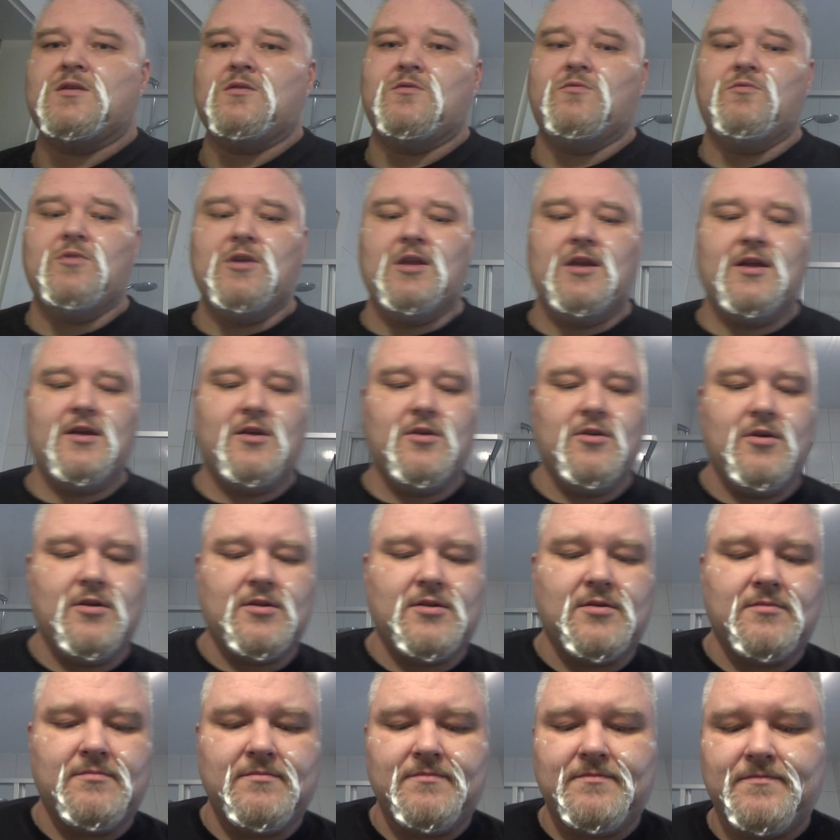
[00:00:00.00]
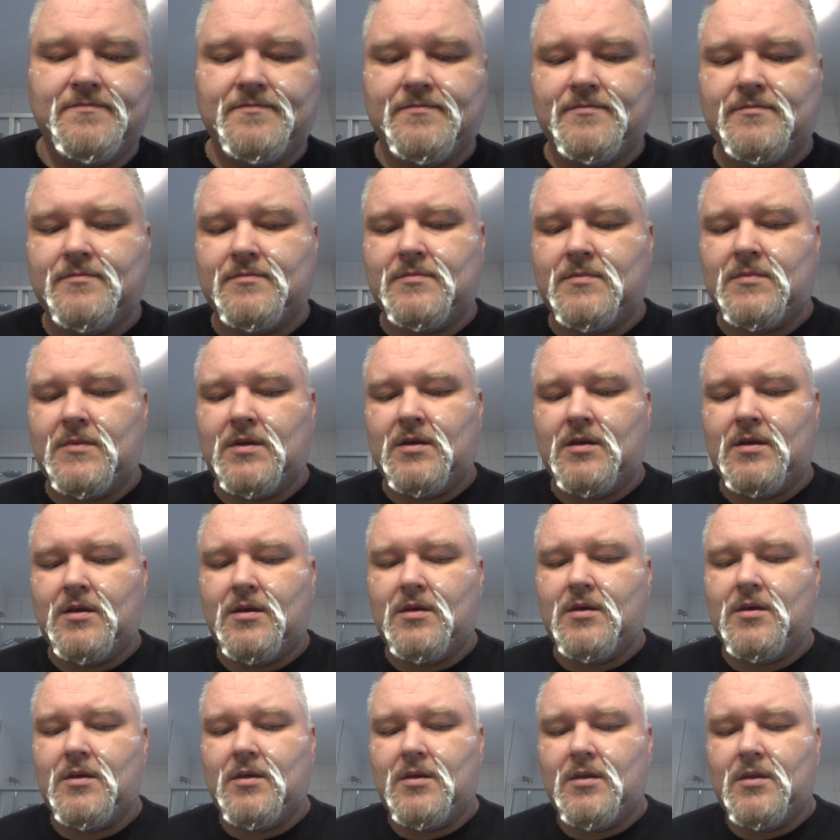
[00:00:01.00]
really good
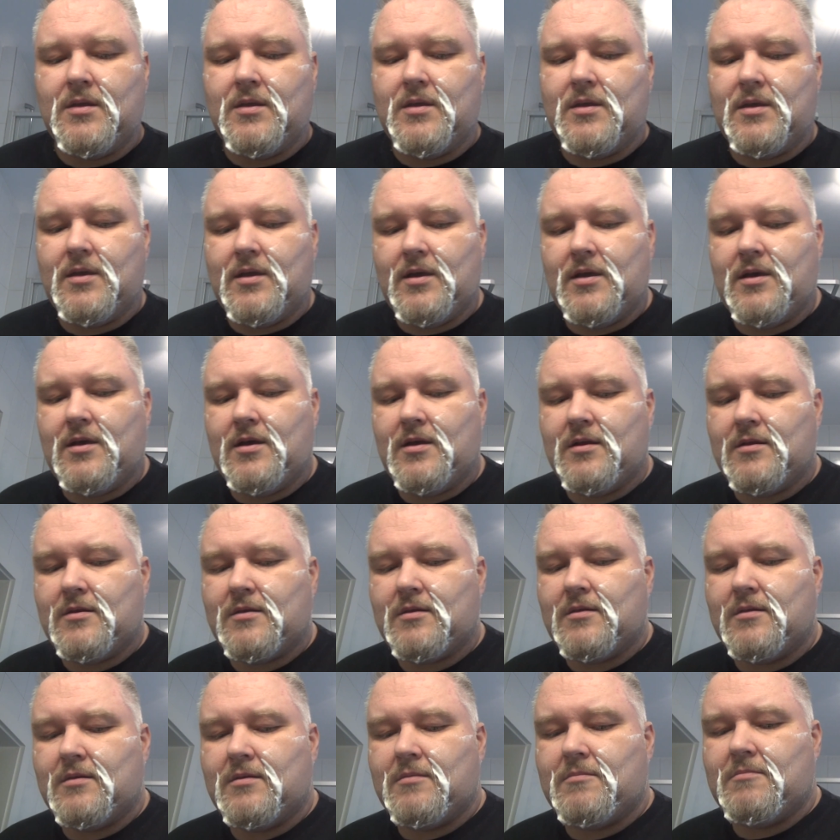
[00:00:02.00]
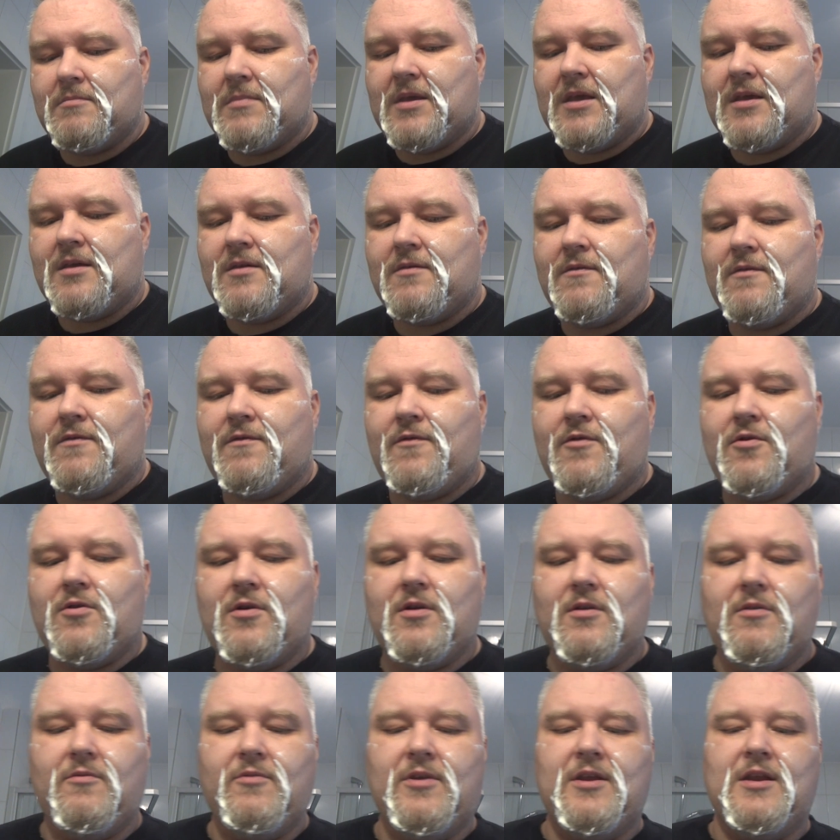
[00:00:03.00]
and make
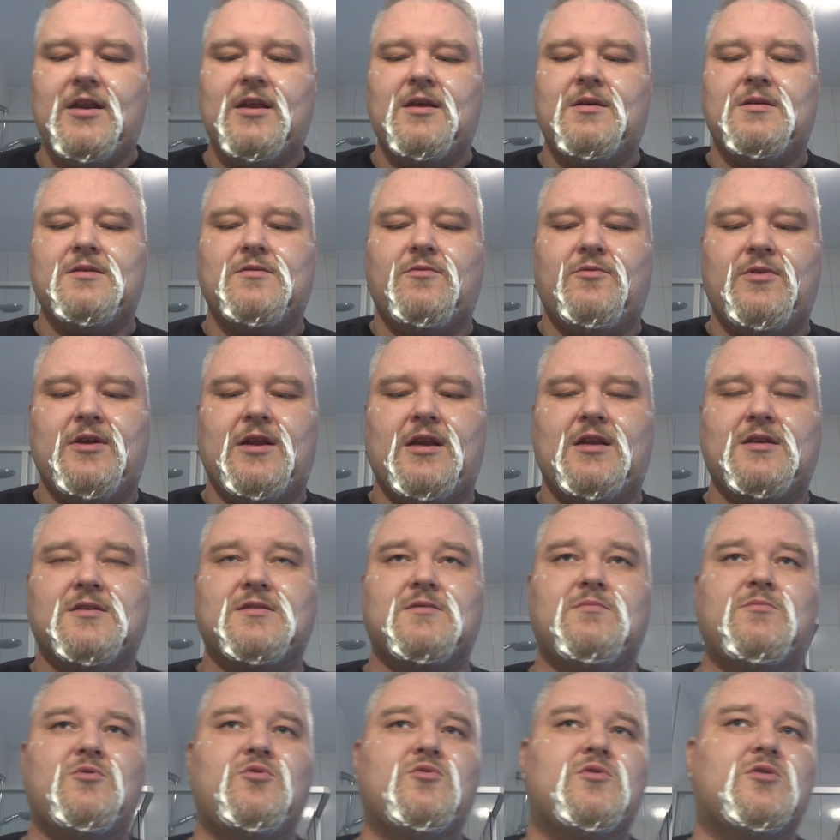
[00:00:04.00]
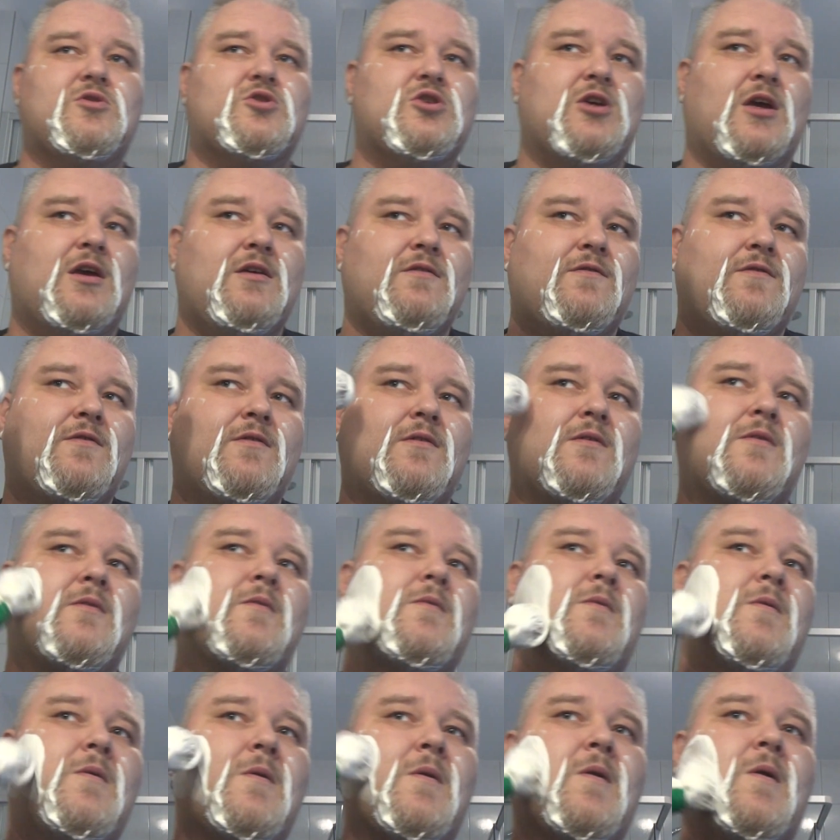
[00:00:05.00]
for a really smooth shave.
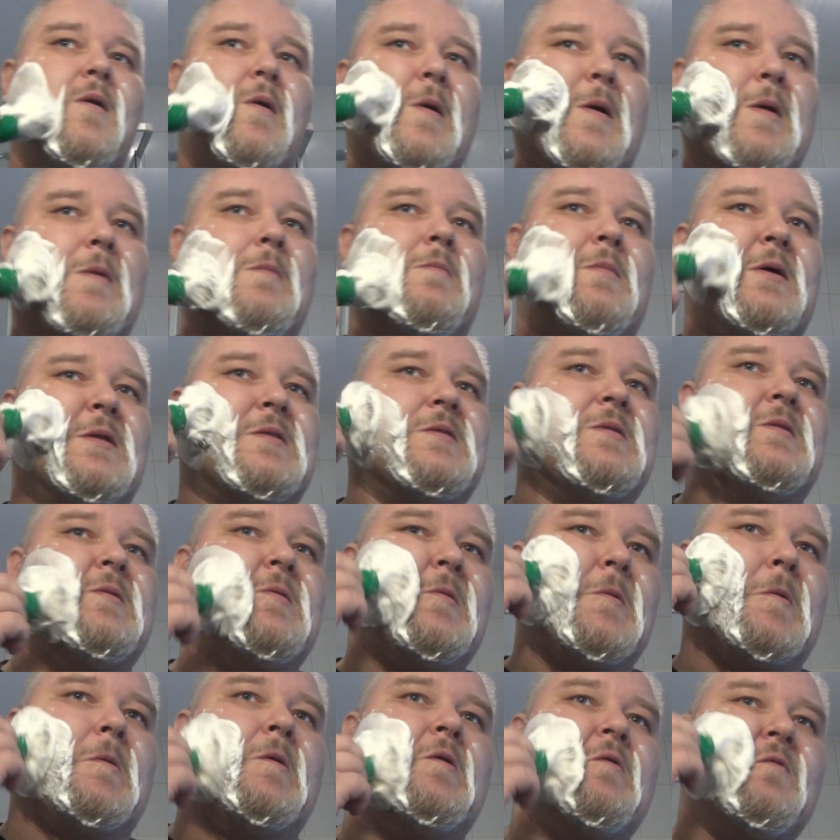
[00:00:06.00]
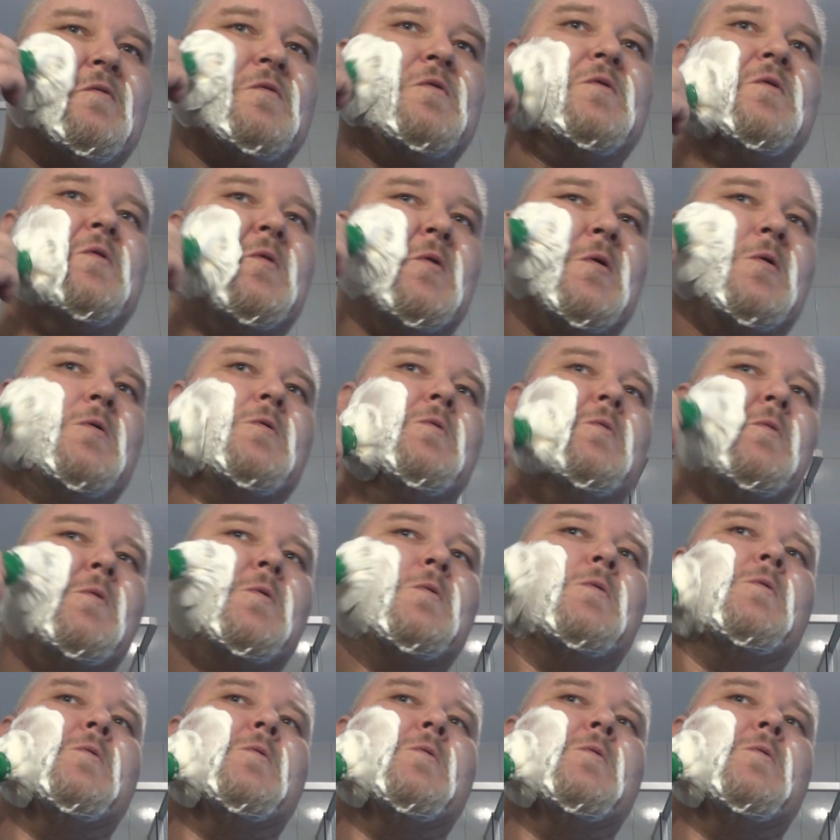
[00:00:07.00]
But if you know,